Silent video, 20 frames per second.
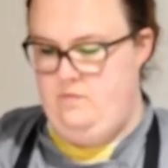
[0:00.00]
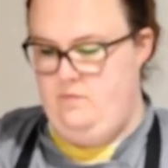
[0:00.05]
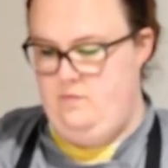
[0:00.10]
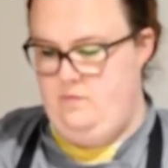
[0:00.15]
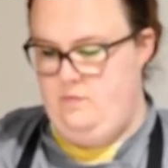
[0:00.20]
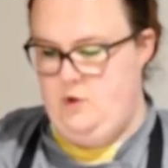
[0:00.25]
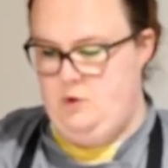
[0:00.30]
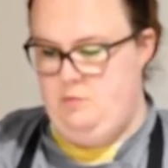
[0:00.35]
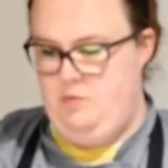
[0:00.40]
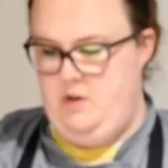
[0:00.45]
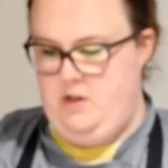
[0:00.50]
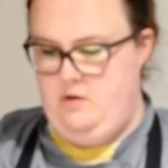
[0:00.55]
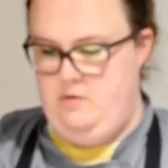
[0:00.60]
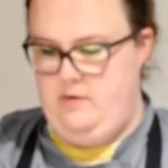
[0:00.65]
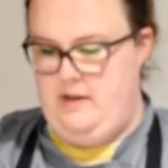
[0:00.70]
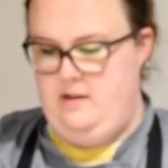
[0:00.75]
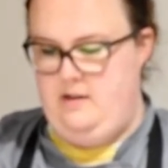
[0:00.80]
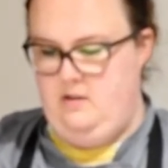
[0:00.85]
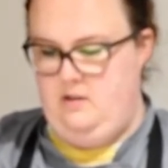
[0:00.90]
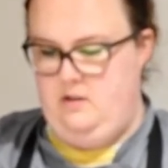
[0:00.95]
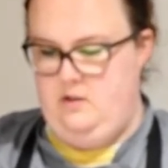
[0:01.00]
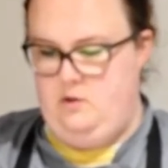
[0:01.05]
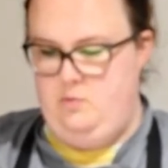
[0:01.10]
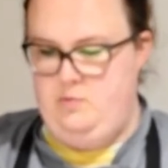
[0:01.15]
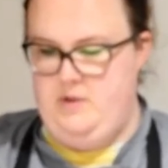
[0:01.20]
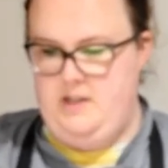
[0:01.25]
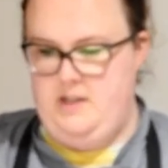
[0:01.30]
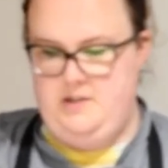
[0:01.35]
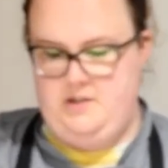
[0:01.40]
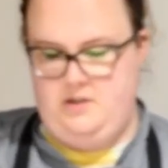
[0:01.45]
Spread it around a little
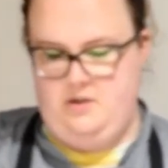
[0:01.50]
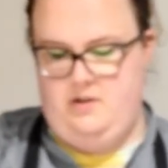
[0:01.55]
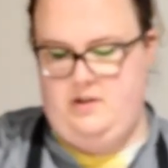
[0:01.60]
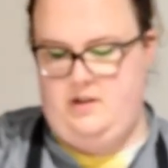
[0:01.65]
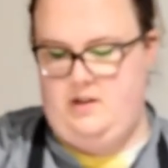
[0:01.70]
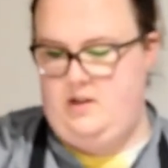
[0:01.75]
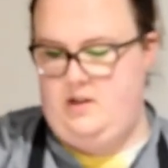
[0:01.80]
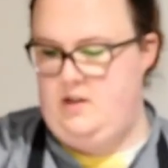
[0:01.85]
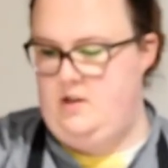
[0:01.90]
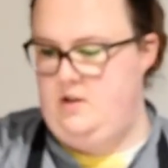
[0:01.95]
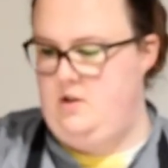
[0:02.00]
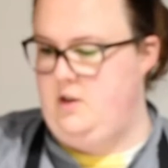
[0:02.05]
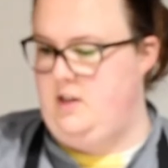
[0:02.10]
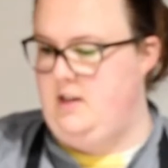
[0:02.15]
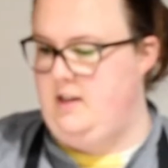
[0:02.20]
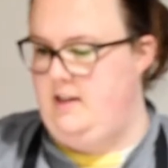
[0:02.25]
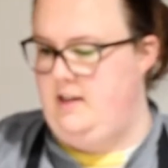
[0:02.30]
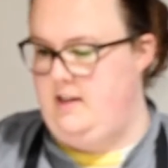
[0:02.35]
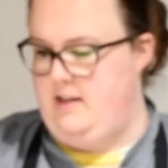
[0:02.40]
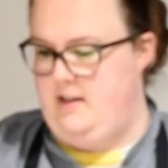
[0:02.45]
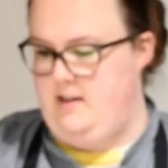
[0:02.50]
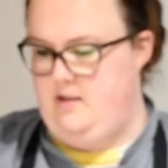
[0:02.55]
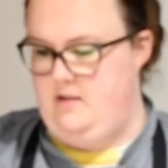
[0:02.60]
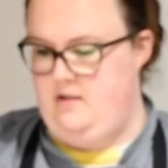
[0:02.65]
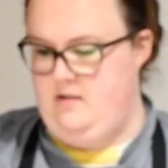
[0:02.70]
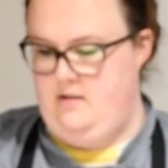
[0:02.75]
bit so then you can get